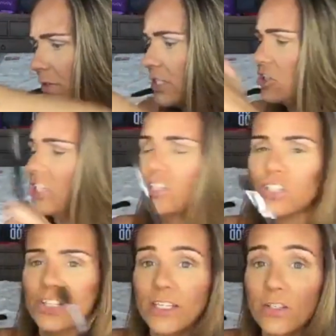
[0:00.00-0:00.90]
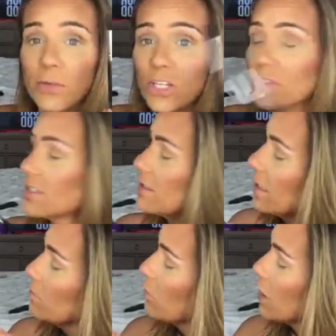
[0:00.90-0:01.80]
one is Gingerly. So I'm going to use the
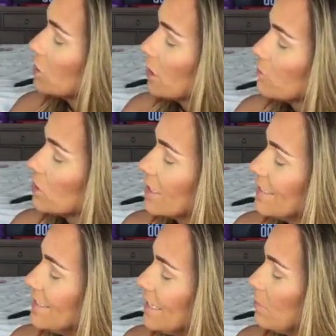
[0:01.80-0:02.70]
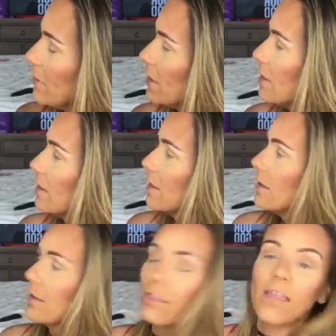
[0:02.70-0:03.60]
same brush and I'm just going to deepen
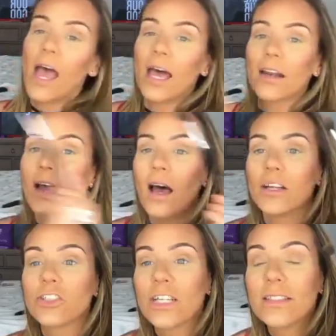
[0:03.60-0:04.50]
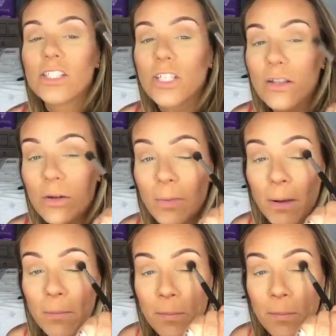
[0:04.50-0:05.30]
that transition a little bit.